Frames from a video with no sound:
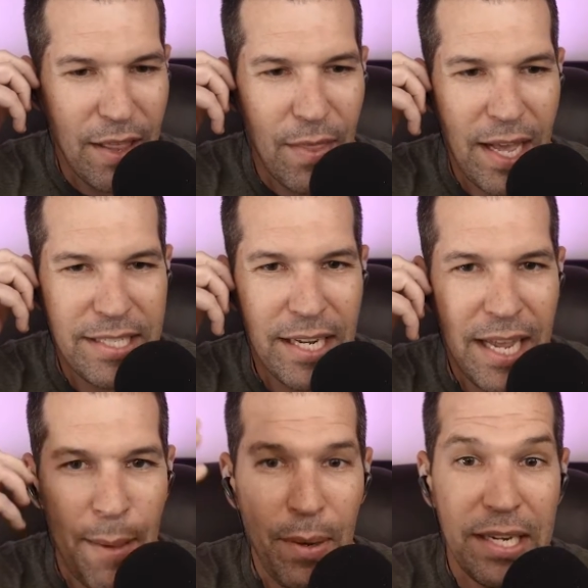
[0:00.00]
that
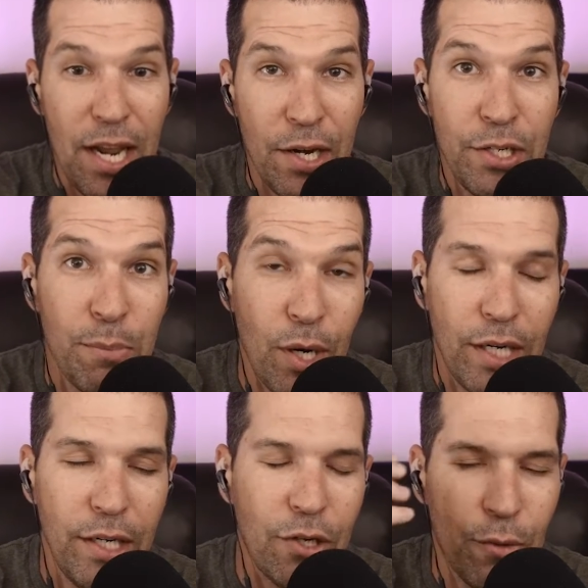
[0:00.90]
Epic Neon Ninja
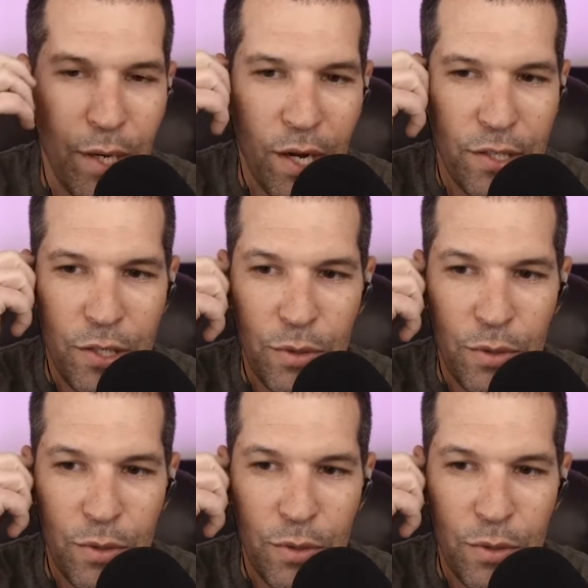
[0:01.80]
Monkey turned me on to.